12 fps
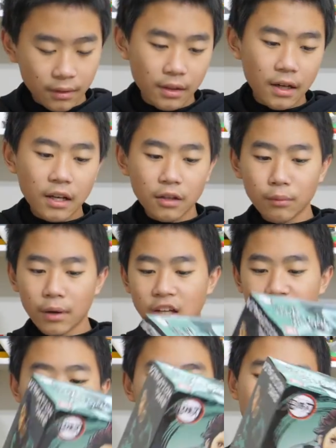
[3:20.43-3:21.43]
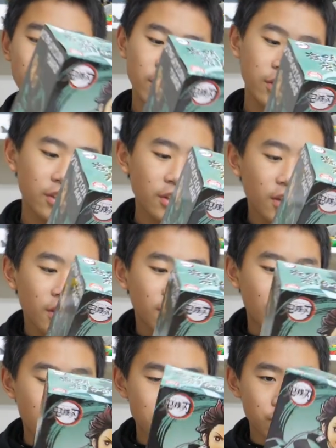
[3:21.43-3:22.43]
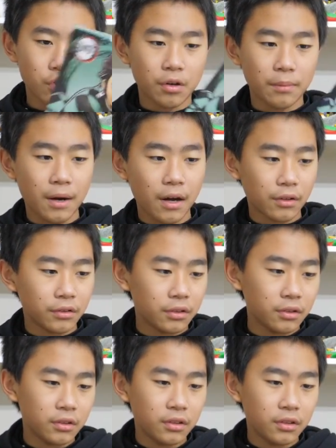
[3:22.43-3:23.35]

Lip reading: Anyways, we have a Tanjiro Kamado.